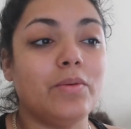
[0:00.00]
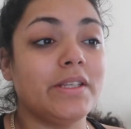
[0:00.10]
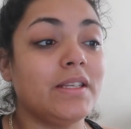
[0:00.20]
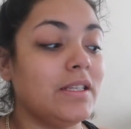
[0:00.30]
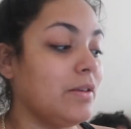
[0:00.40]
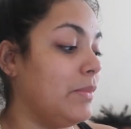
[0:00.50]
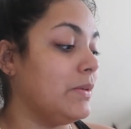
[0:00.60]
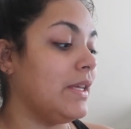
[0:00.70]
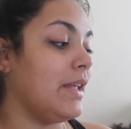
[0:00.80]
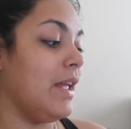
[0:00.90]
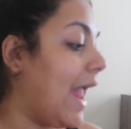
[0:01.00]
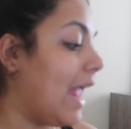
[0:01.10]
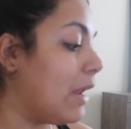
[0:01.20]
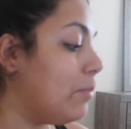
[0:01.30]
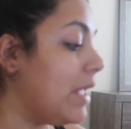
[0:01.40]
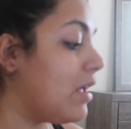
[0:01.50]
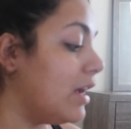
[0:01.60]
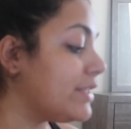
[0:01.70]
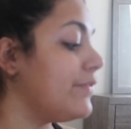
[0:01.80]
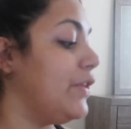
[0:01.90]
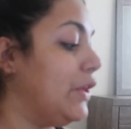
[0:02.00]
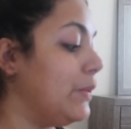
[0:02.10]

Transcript: I was listening to music, and Because of